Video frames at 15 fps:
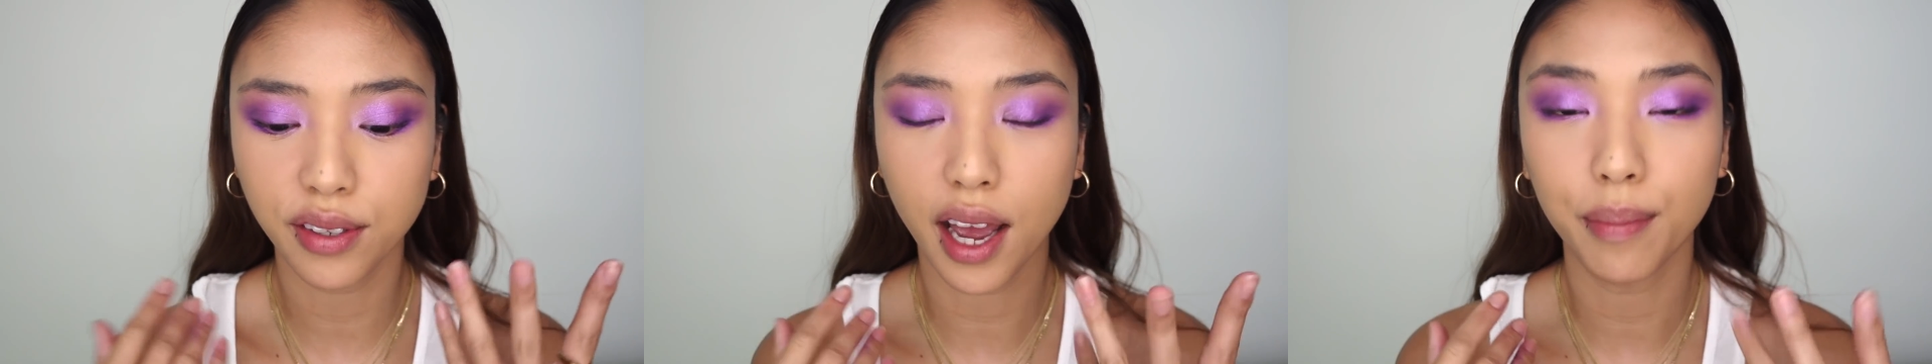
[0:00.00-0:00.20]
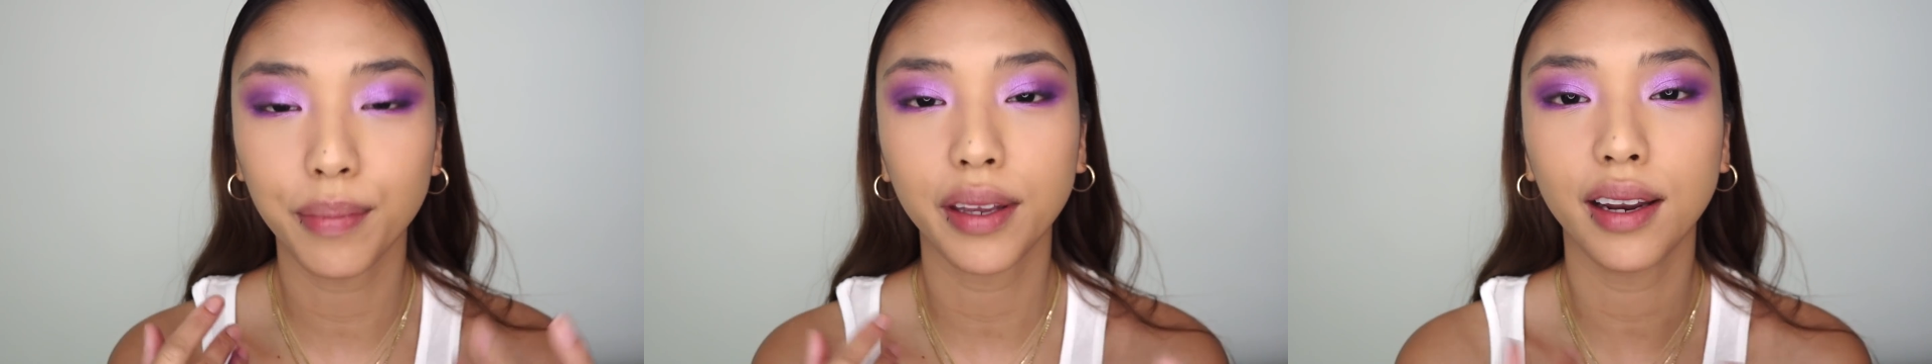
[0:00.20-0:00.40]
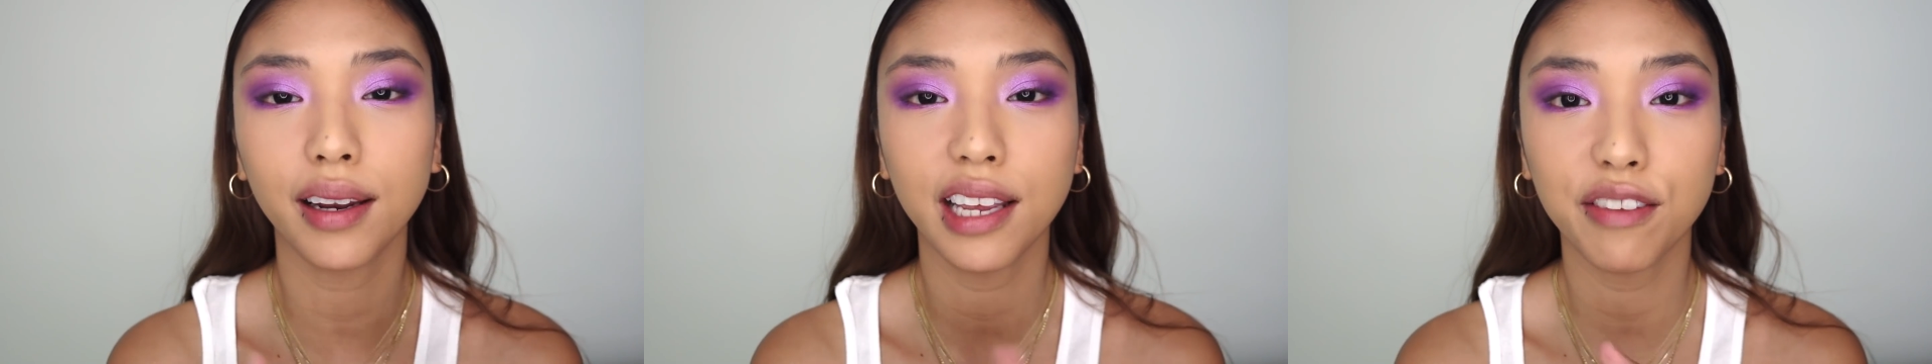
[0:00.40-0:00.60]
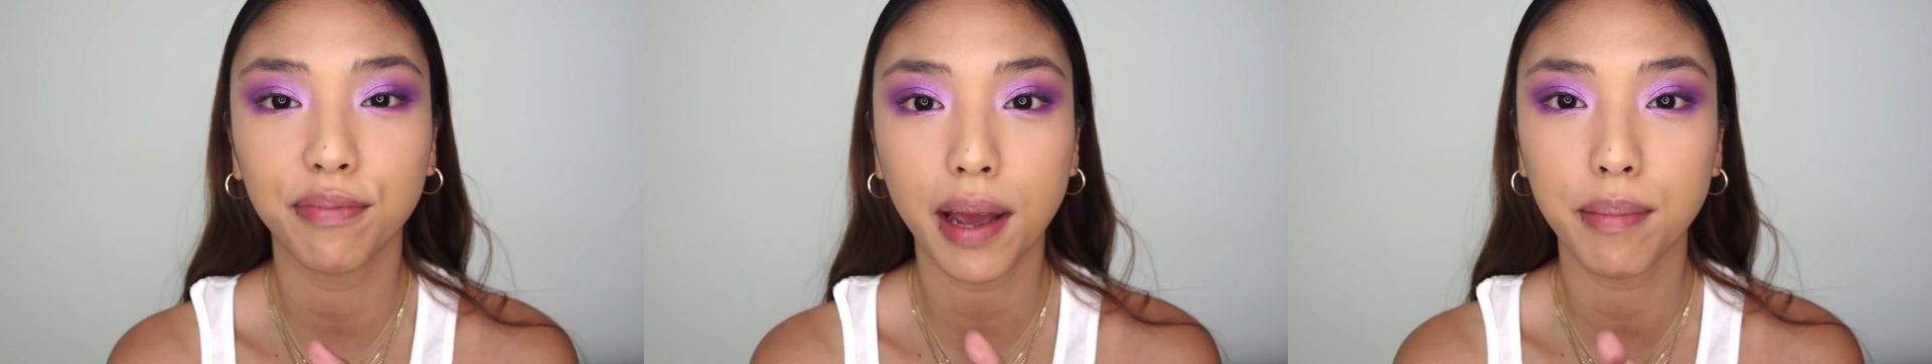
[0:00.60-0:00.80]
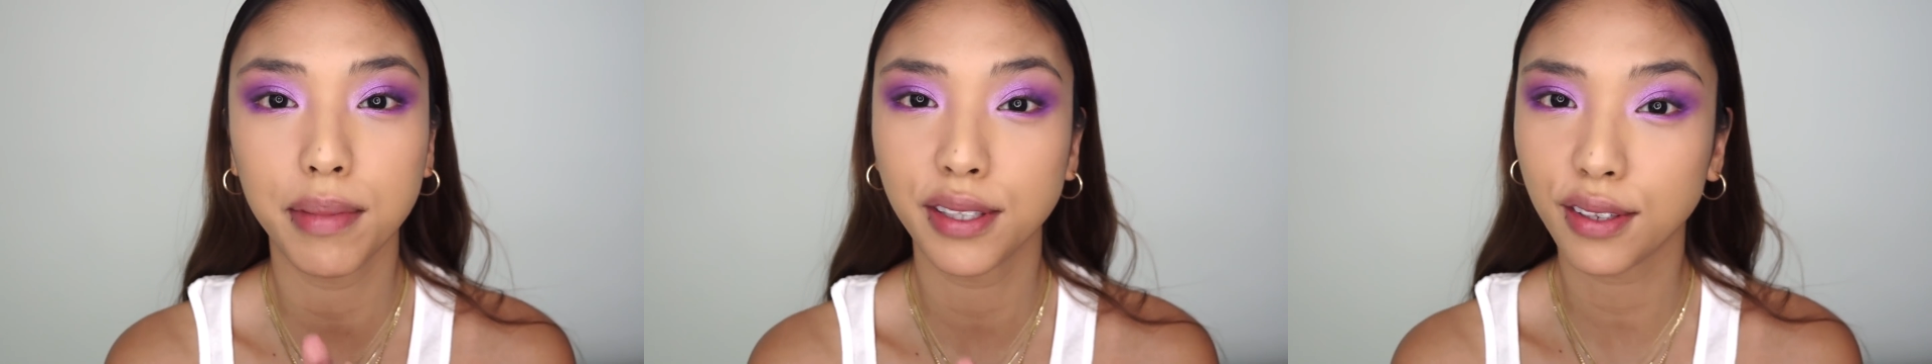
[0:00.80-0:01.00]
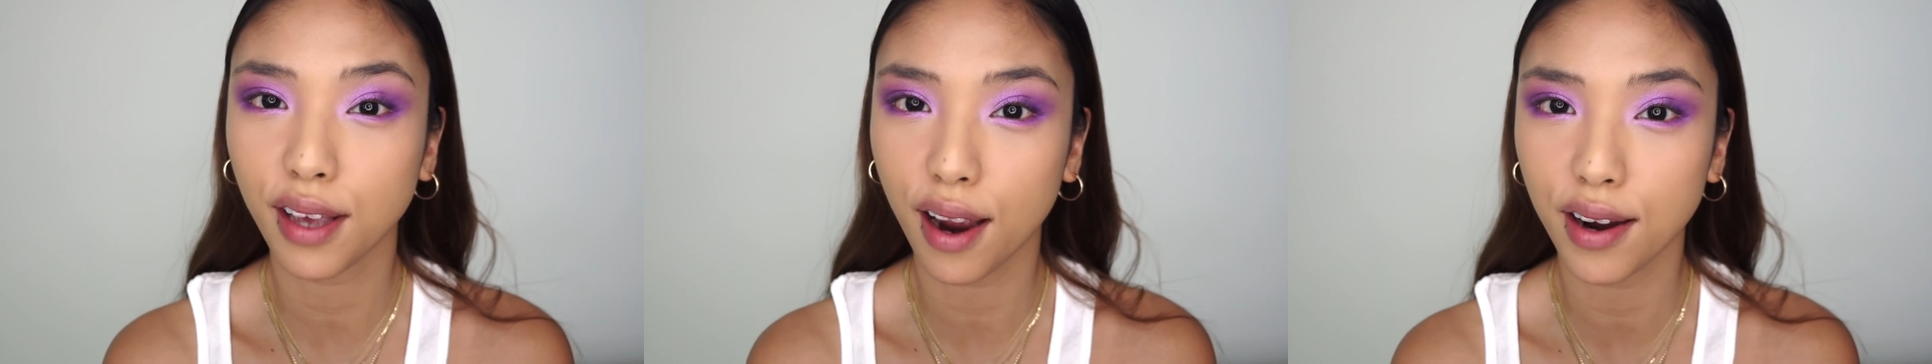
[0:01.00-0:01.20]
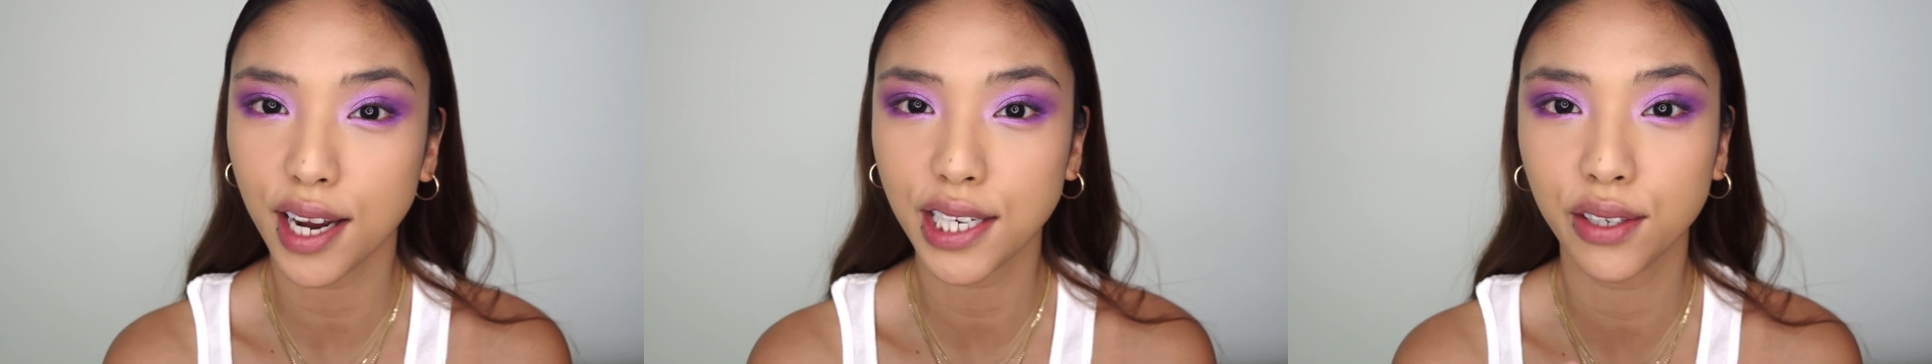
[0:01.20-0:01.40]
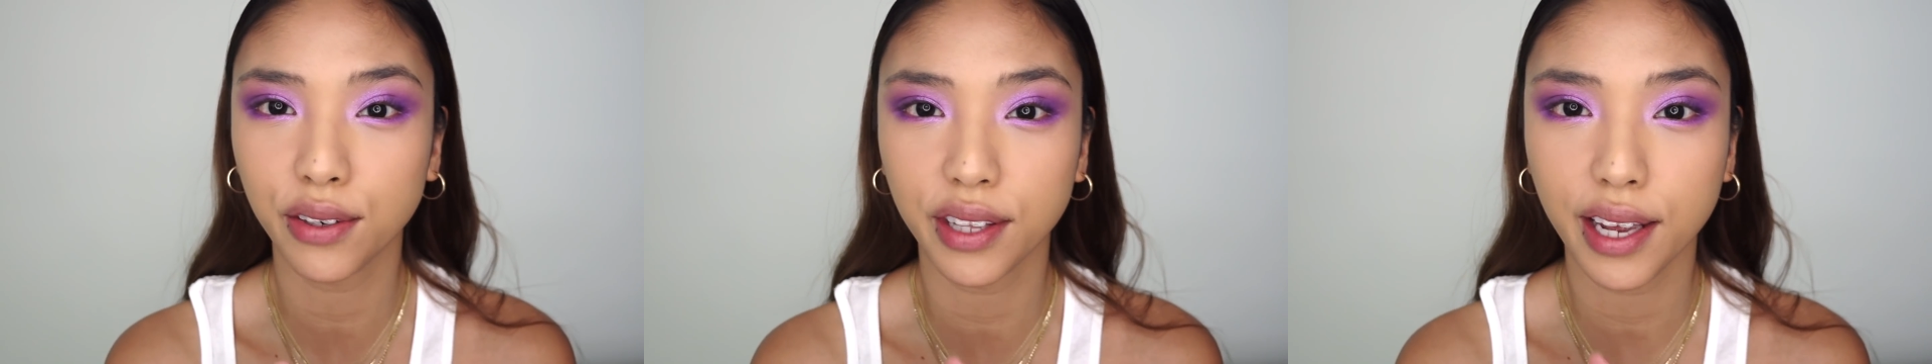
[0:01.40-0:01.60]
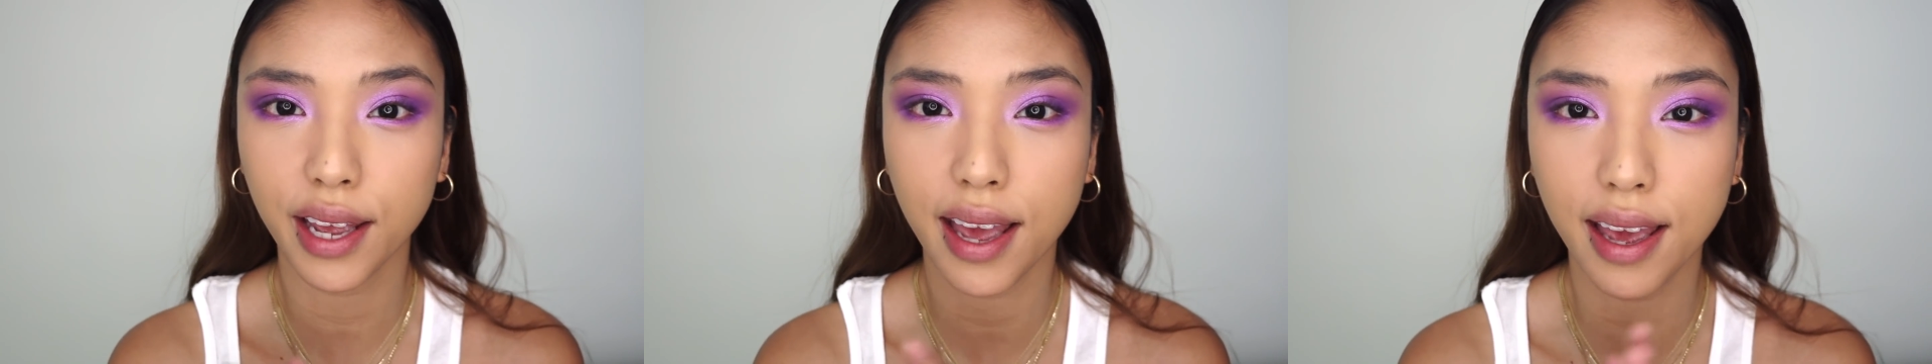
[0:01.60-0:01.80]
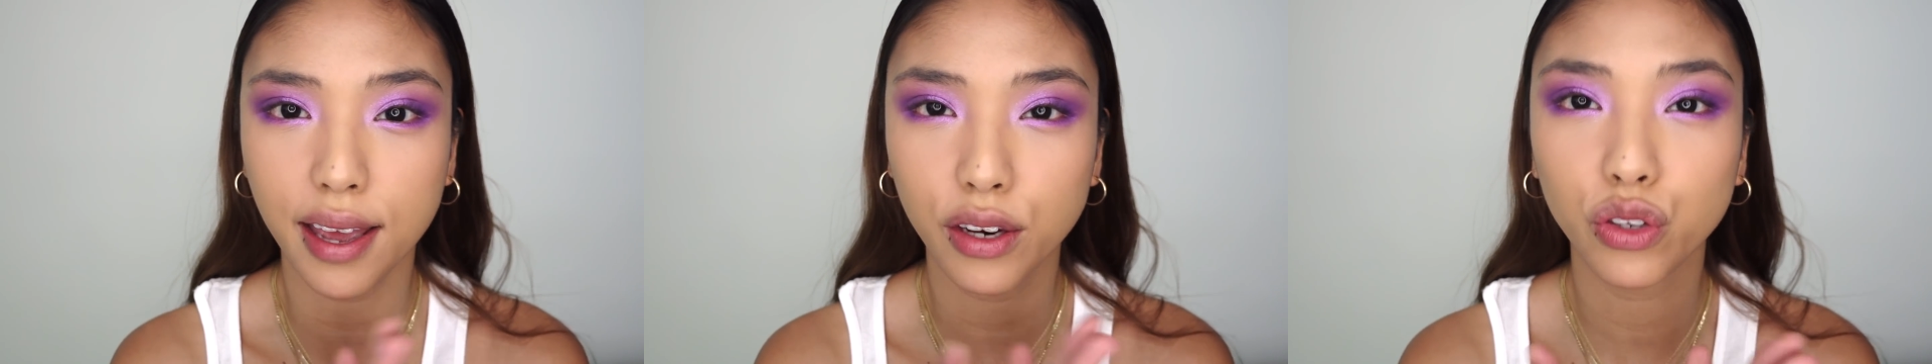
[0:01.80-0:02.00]
I'm gonna leave my mascara till the
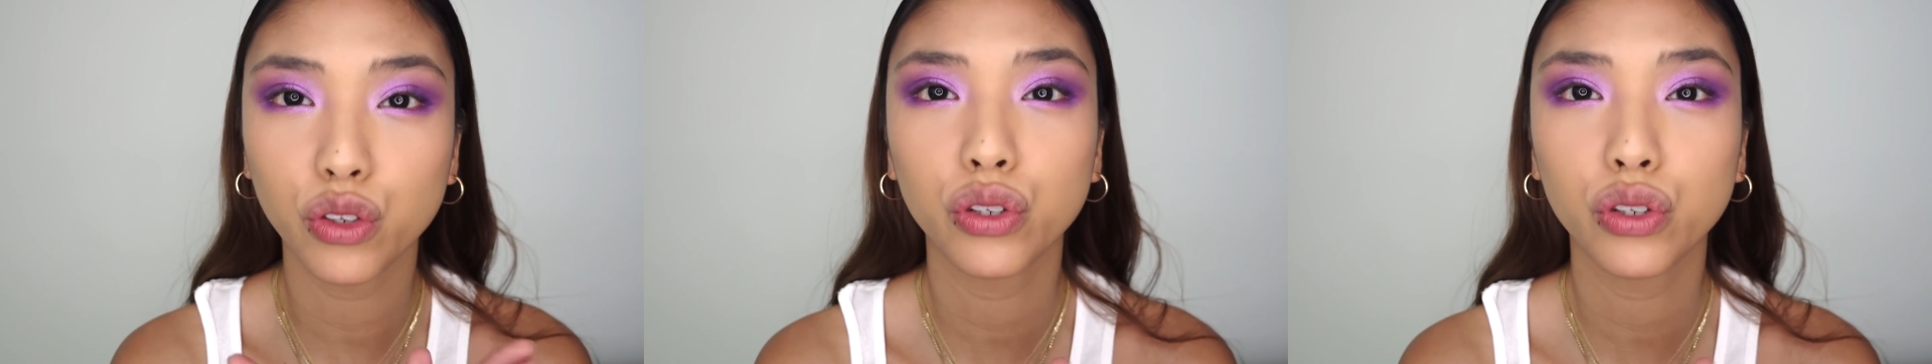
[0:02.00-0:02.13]
end,